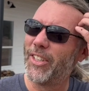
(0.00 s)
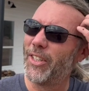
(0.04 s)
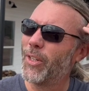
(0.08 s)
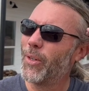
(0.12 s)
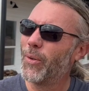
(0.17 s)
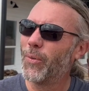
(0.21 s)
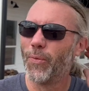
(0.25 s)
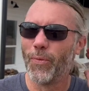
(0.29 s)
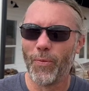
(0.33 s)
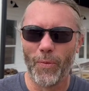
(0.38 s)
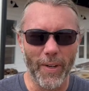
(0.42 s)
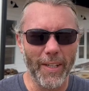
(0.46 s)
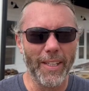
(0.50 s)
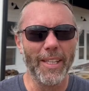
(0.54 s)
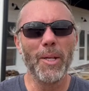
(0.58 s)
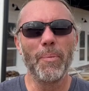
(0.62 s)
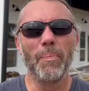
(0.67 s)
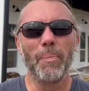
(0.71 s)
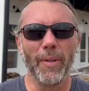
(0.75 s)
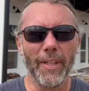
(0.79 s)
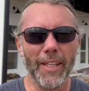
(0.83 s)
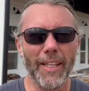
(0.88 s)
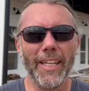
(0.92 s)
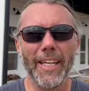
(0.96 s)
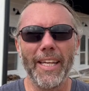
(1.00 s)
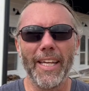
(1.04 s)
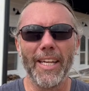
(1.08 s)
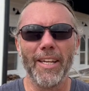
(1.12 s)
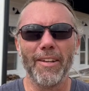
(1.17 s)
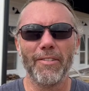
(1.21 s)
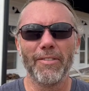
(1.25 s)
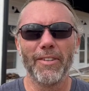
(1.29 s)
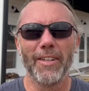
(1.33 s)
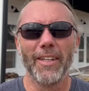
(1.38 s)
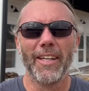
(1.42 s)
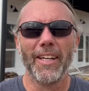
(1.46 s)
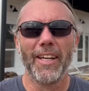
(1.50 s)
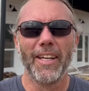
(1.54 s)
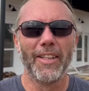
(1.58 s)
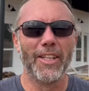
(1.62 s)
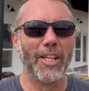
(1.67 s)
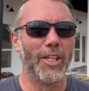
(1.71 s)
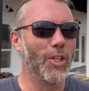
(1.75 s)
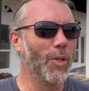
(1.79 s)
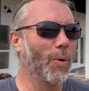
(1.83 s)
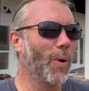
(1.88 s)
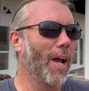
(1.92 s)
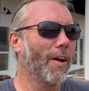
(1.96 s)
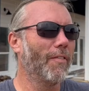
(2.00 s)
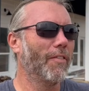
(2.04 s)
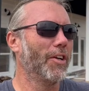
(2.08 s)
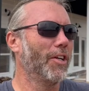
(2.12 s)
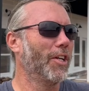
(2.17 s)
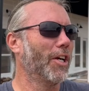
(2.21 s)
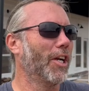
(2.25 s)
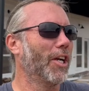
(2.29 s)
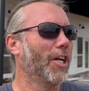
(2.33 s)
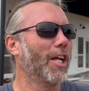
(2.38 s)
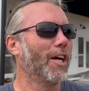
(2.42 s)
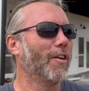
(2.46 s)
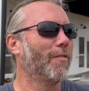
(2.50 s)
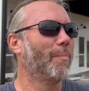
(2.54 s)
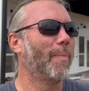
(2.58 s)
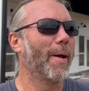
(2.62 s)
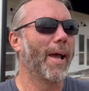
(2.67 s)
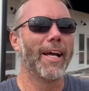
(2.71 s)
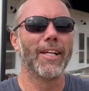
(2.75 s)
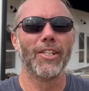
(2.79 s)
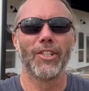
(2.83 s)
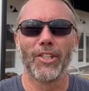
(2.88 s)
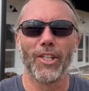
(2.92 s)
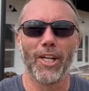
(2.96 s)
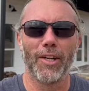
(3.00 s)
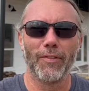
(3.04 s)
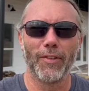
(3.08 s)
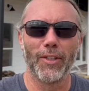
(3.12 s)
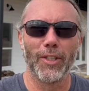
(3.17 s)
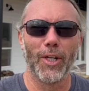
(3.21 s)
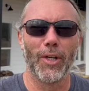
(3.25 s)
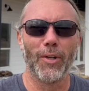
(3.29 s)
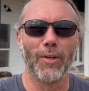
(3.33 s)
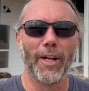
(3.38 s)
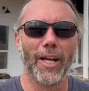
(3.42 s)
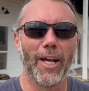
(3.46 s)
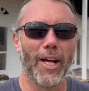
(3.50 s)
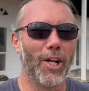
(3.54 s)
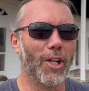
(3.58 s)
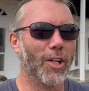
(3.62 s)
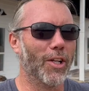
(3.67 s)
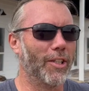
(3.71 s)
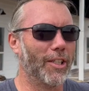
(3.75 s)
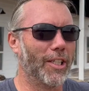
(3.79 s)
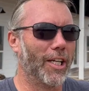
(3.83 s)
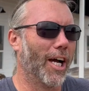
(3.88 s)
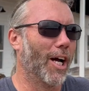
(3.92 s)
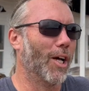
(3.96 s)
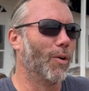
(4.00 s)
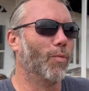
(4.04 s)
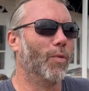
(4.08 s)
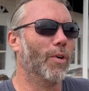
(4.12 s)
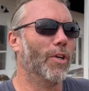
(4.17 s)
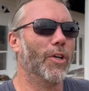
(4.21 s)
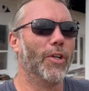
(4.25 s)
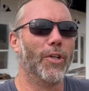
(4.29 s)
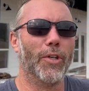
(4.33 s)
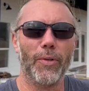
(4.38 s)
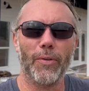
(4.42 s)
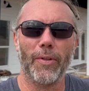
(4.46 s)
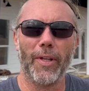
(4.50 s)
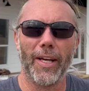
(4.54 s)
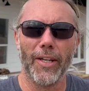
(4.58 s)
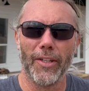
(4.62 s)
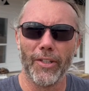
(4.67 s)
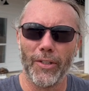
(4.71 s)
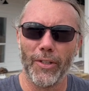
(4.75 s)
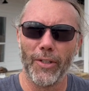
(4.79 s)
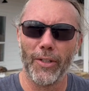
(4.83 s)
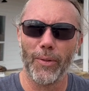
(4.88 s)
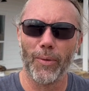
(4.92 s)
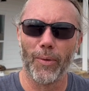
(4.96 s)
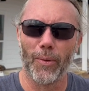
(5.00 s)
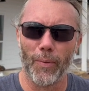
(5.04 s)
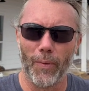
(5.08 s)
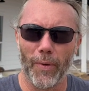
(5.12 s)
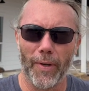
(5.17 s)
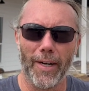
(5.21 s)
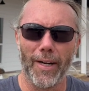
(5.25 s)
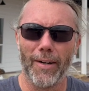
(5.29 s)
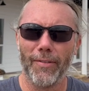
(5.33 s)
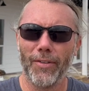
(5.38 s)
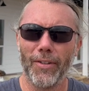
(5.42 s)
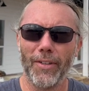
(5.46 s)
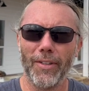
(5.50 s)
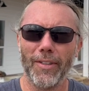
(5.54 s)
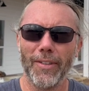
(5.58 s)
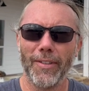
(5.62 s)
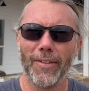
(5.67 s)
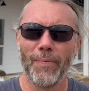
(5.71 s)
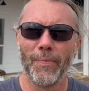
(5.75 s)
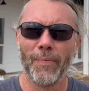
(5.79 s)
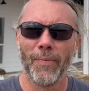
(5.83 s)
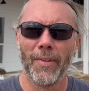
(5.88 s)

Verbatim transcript: Do you really believe that you haven't done enough bad stuff to go to hell and God wouldn't do that to you or whatever.